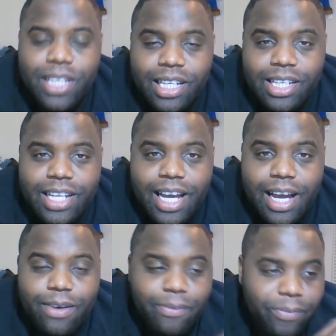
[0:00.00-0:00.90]
telling you
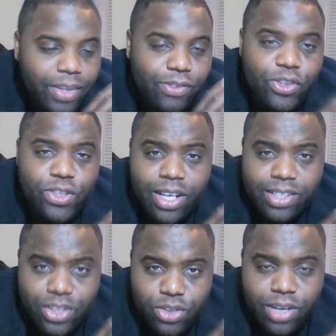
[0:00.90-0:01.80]
now, if you
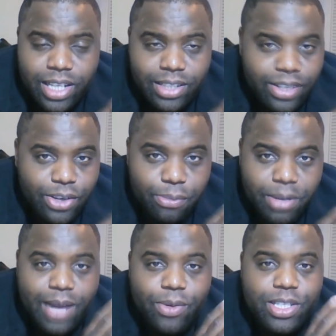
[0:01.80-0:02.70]
saw this trailer and your
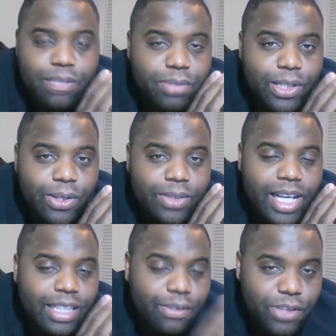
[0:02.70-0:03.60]
mind wasn't blown
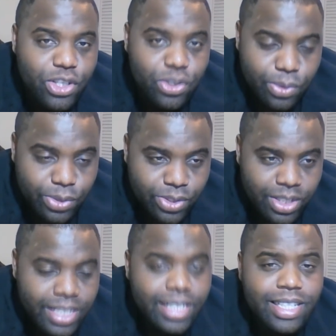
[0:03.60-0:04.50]
at the visuals,
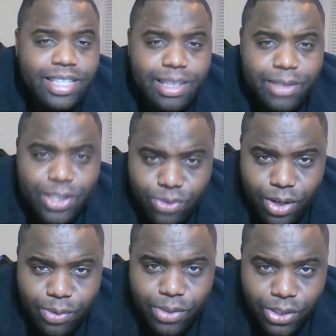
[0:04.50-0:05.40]
something's
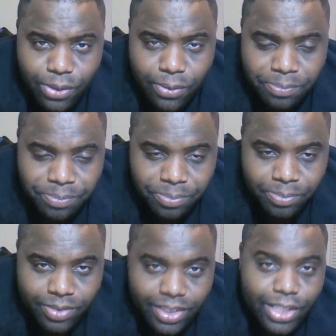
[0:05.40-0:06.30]
wrong with you.
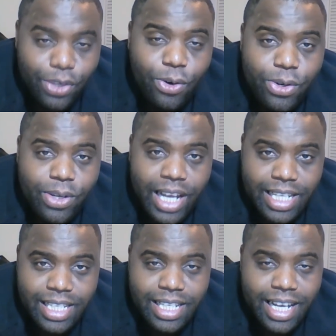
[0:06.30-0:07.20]
The Order
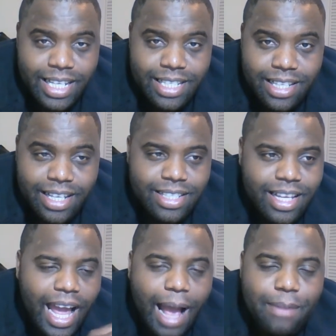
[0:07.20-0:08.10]

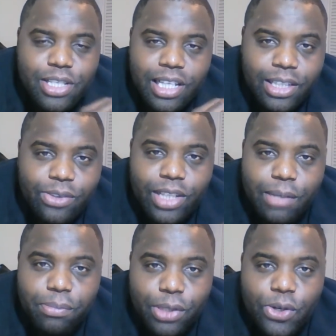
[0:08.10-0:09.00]
1886
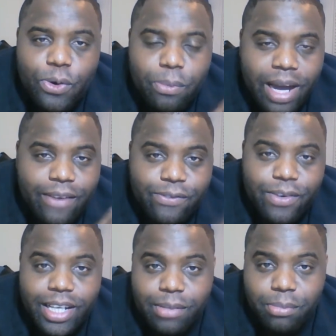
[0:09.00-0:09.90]
absolutely blew my
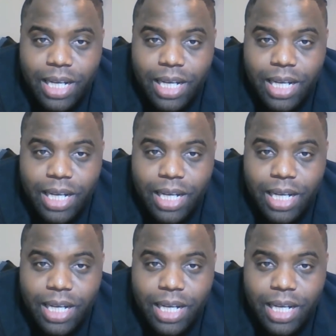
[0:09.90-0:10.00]
fucking